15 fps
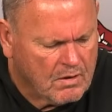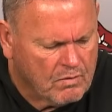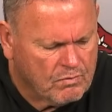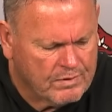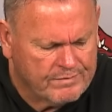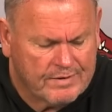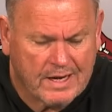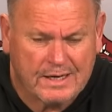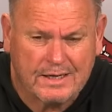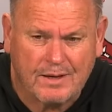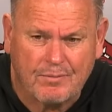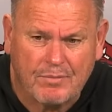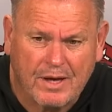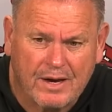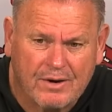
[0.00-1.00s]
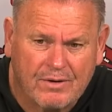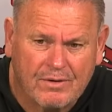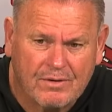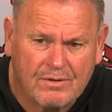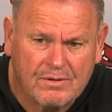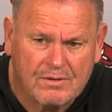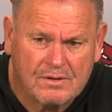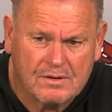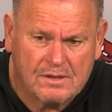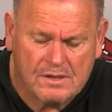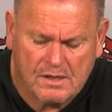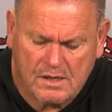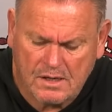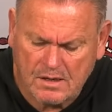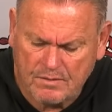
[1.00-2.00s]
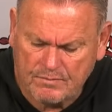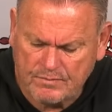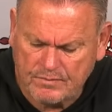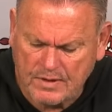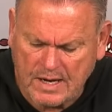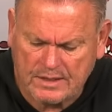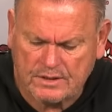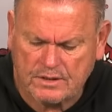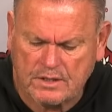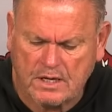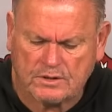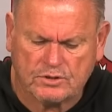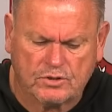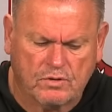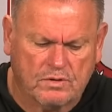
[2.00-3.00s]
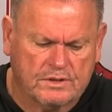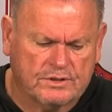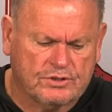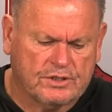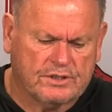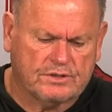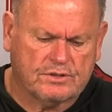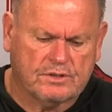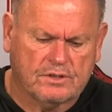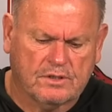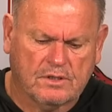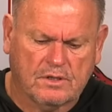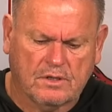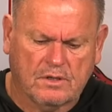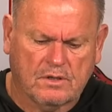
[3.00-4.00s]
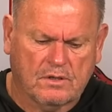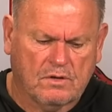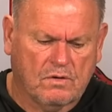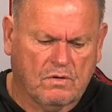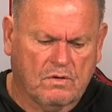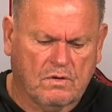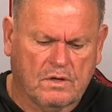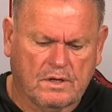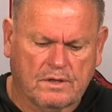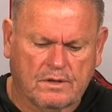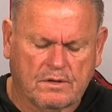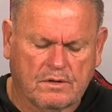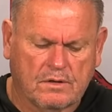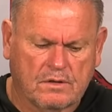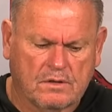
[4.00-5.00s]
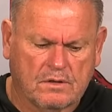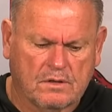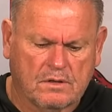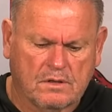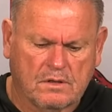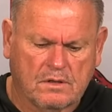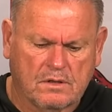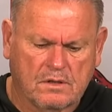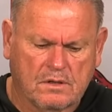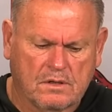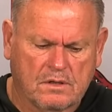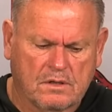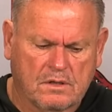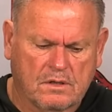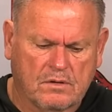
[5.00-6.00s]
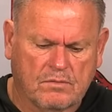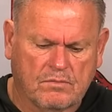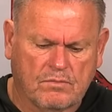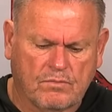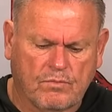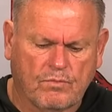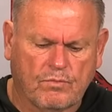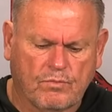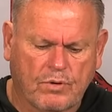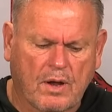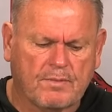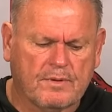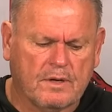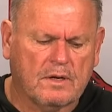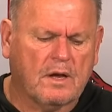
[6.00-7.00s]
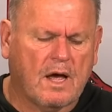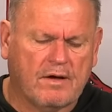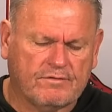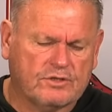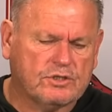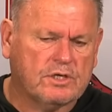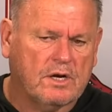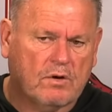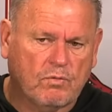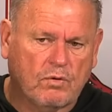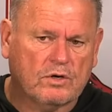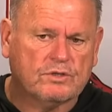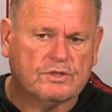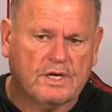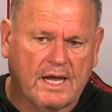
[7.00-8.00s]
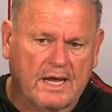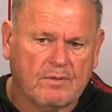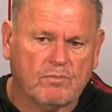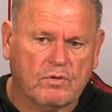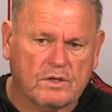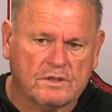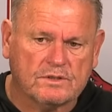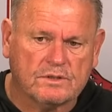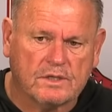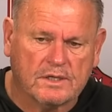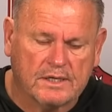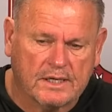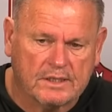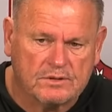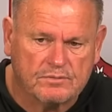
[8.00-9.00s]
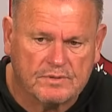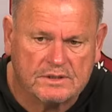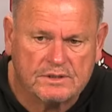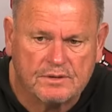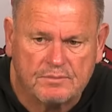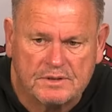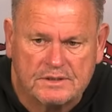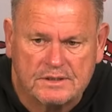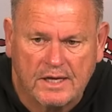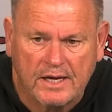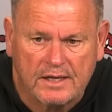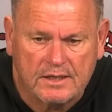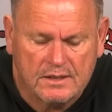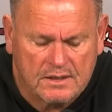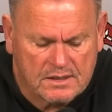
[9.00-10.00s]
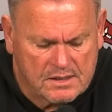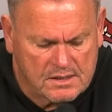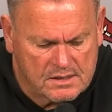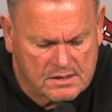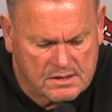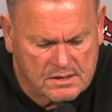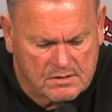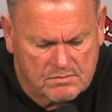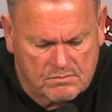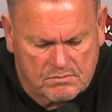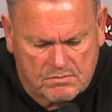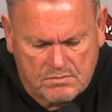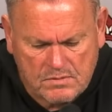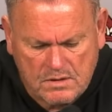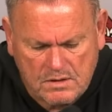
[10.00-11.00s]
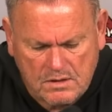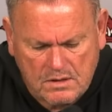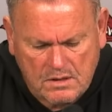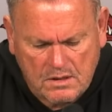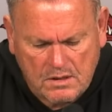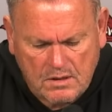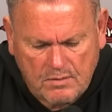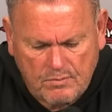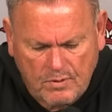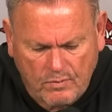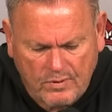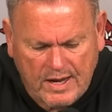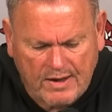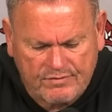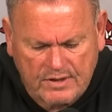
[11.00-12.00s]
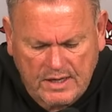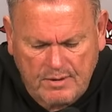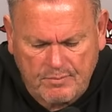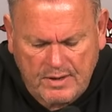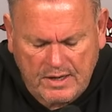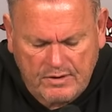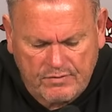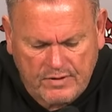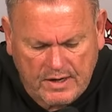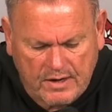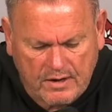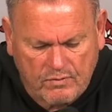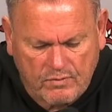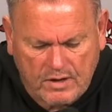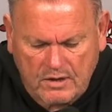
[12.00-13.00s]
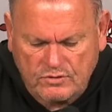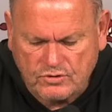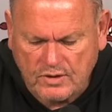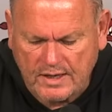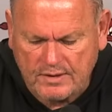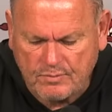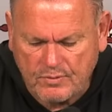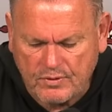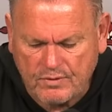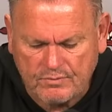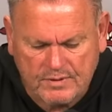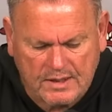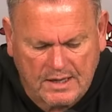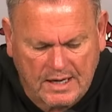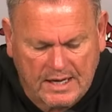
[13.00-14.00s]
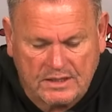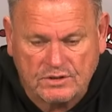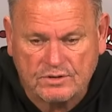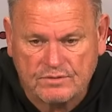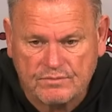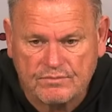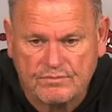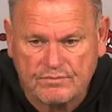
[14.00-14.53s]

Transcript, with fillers: we've got to get better. Um, not not solely just on uh, probably obviously our worst game was against Mississippi State. Um, but we have to get better there. We also had to put them in less